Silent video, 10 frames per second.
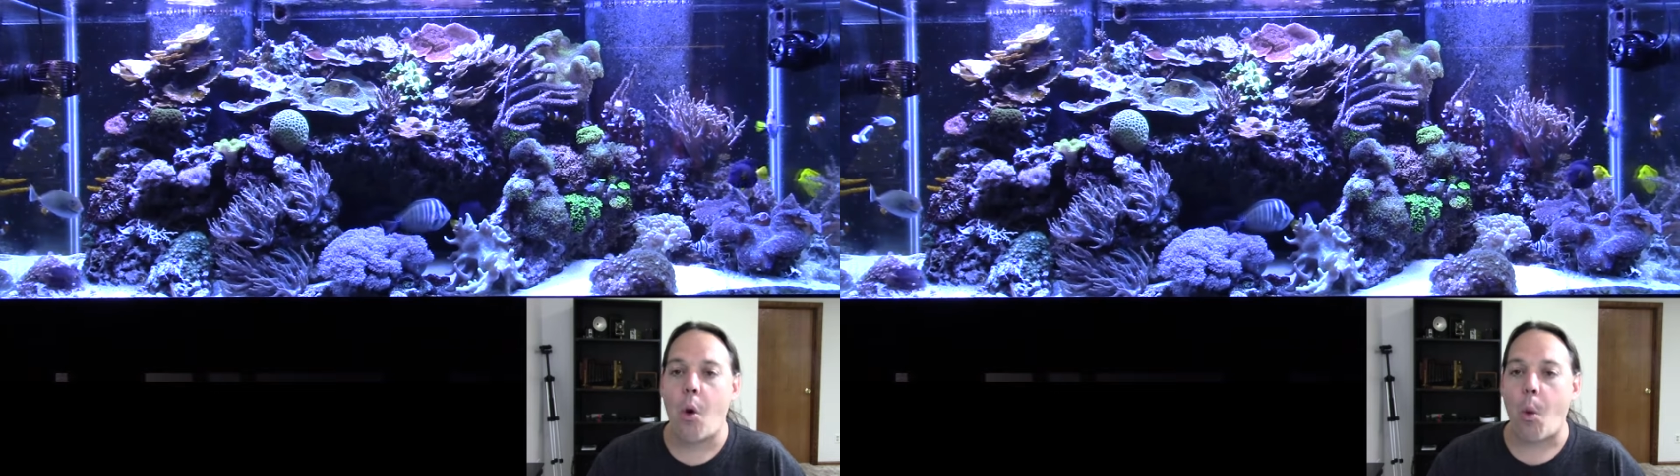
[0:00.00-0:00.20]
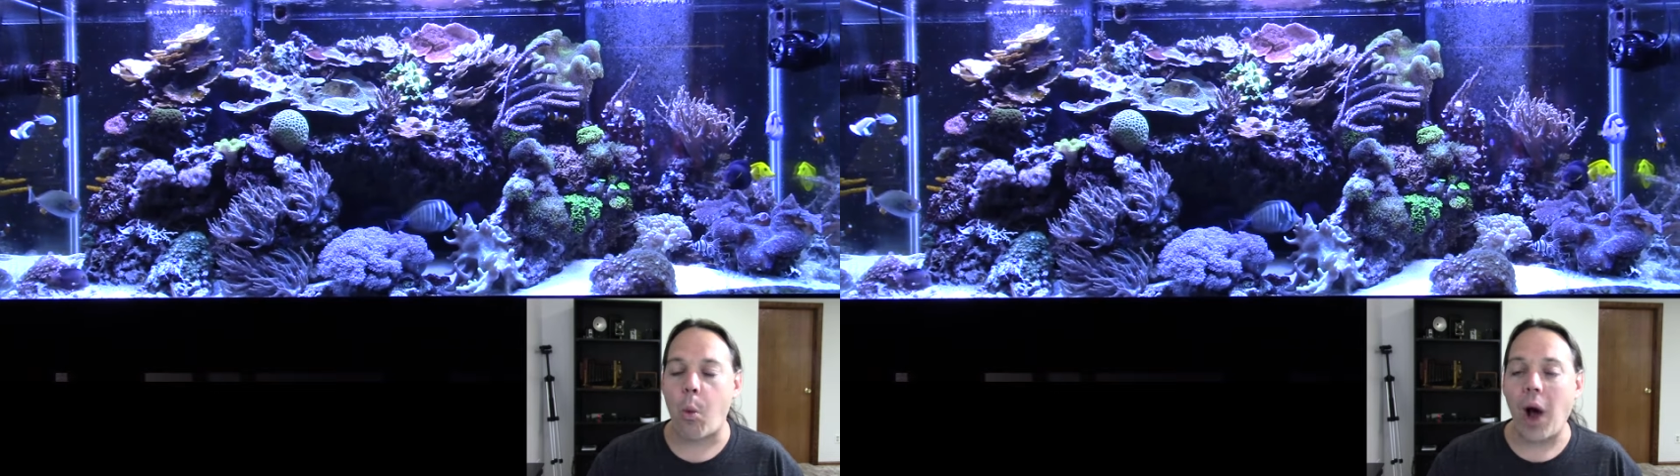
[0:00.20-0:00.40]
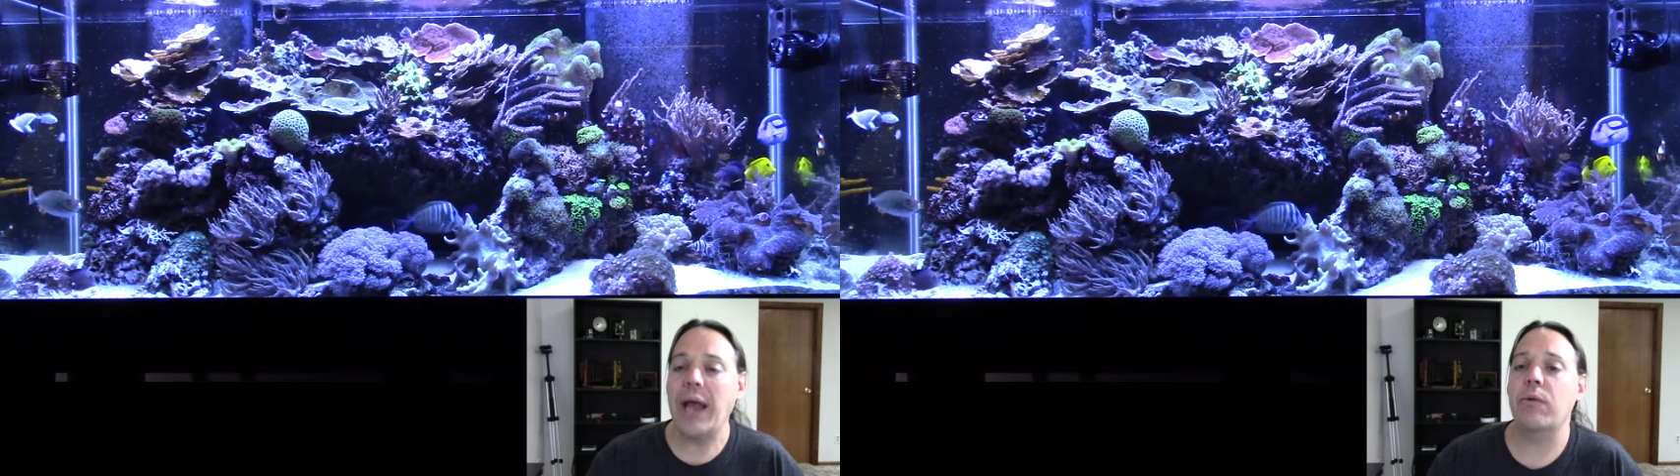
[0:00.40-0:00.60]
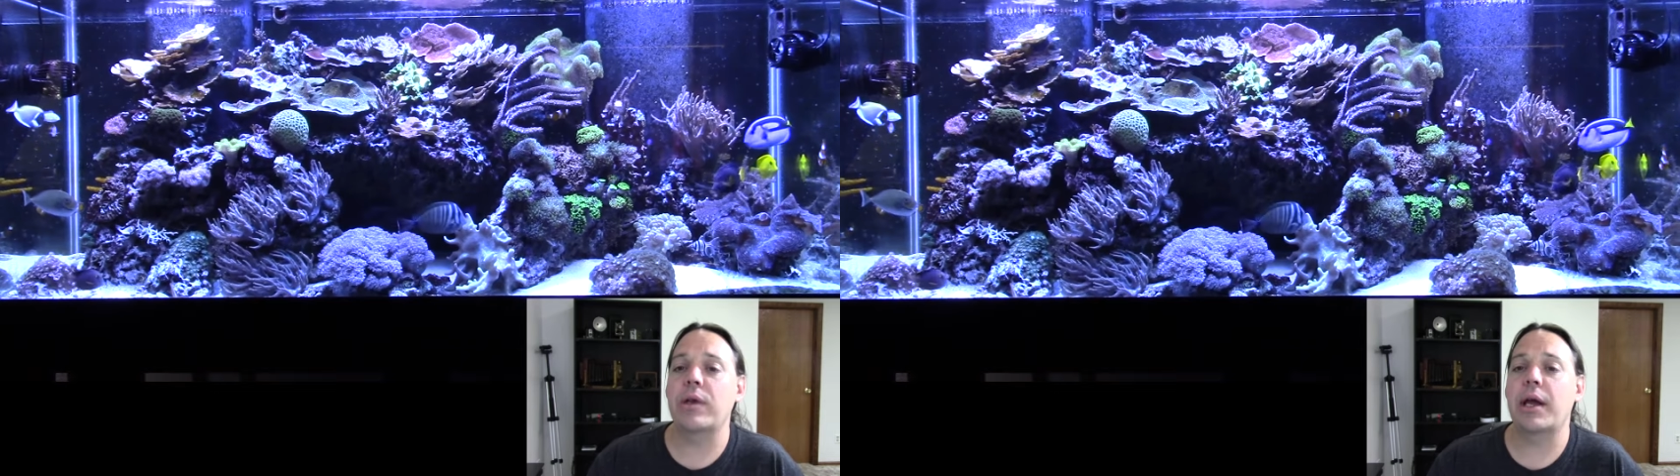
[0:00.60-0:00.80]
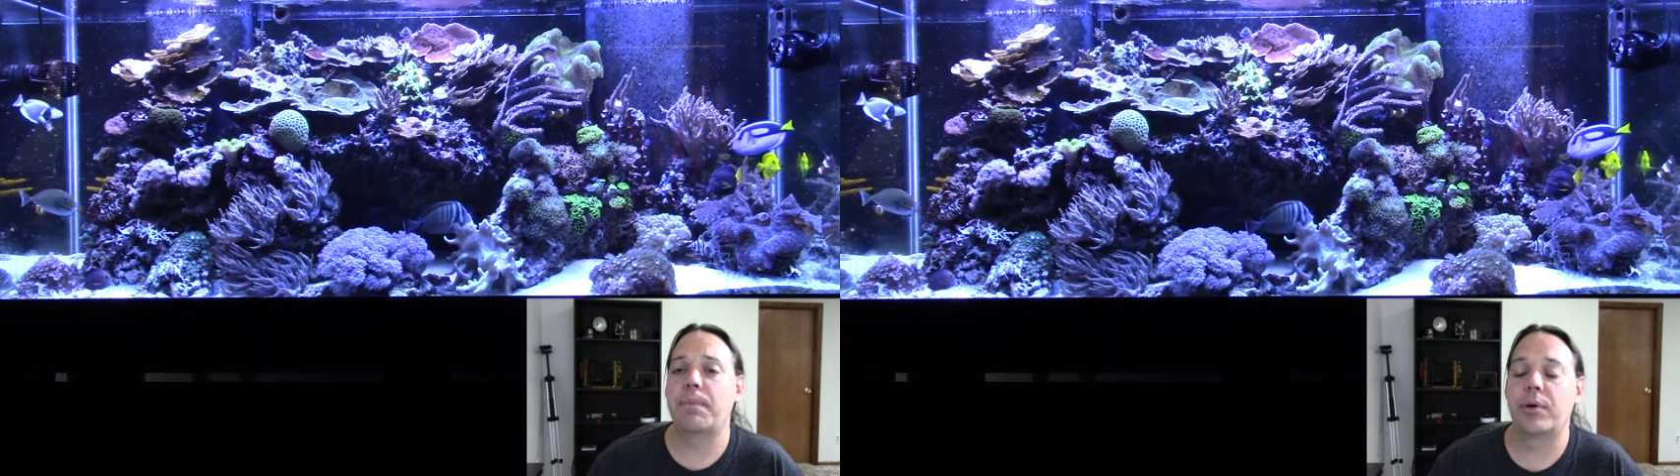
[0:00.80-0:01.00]
why would
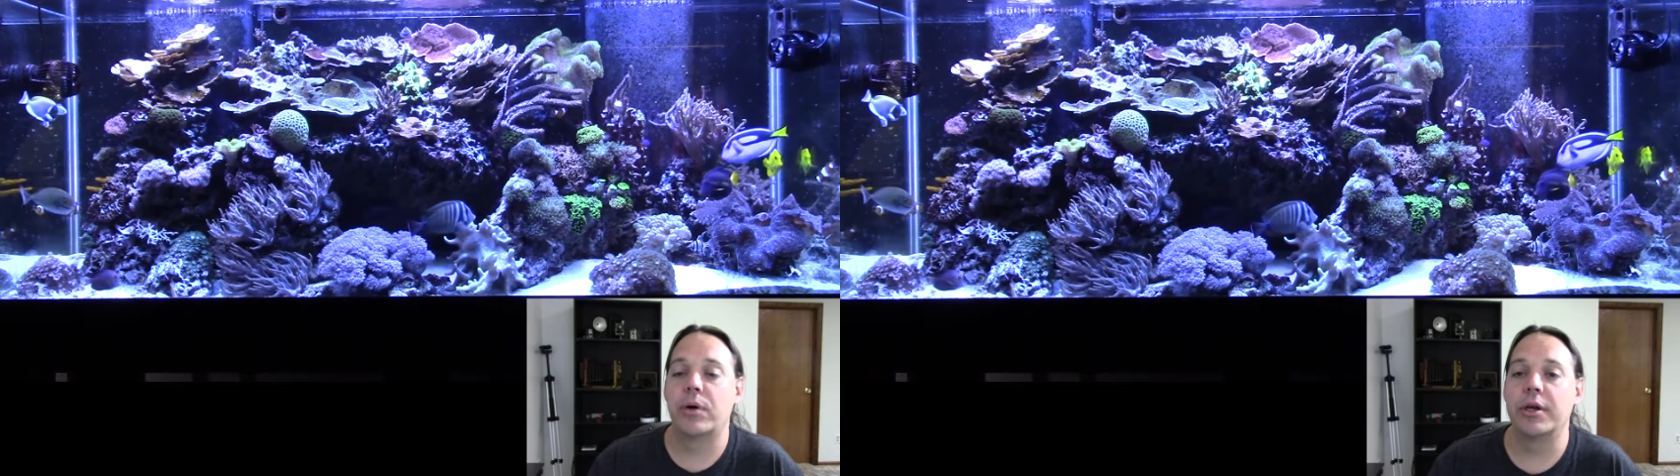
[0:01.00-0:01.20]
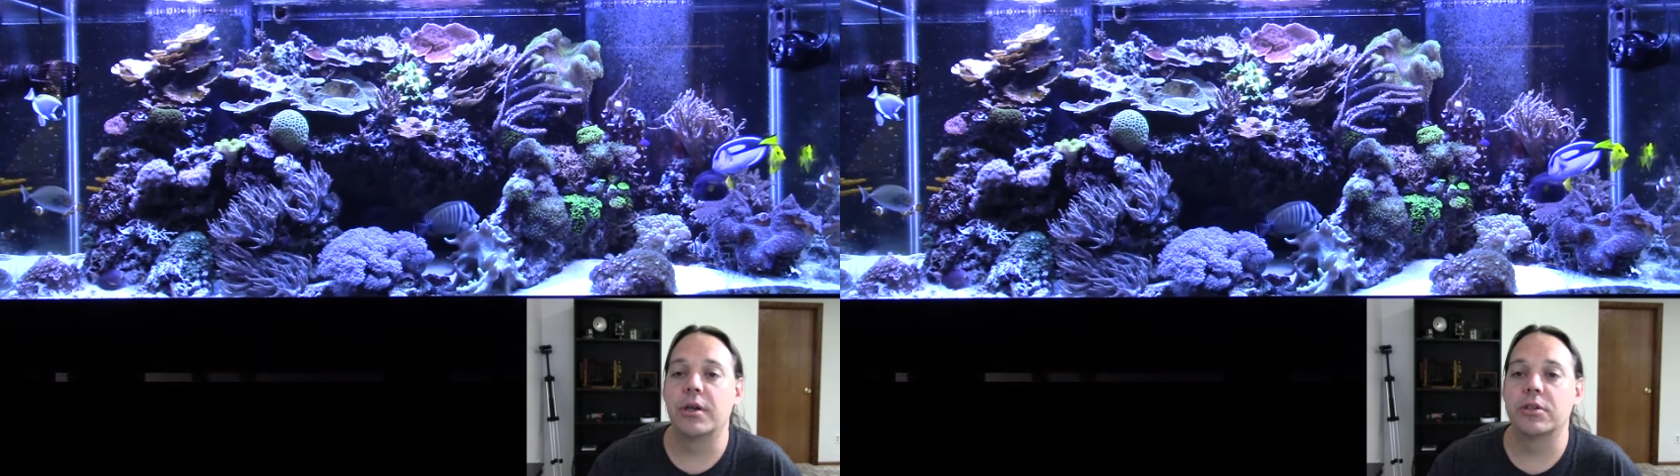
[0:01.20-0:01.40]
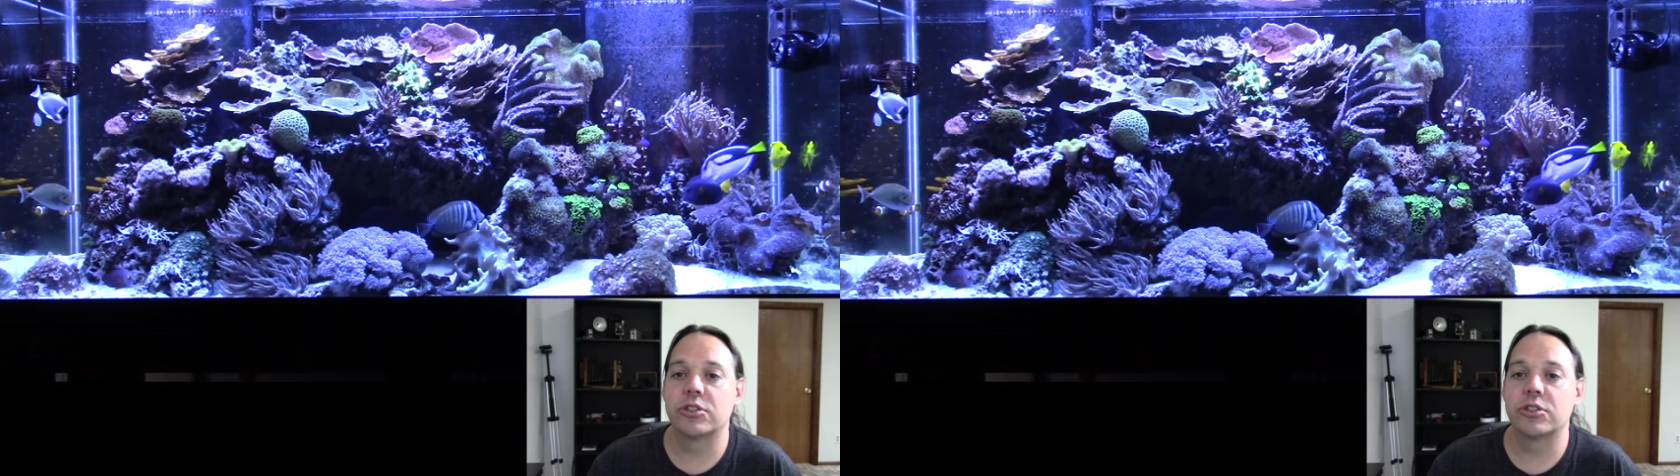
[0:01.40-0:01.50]
I put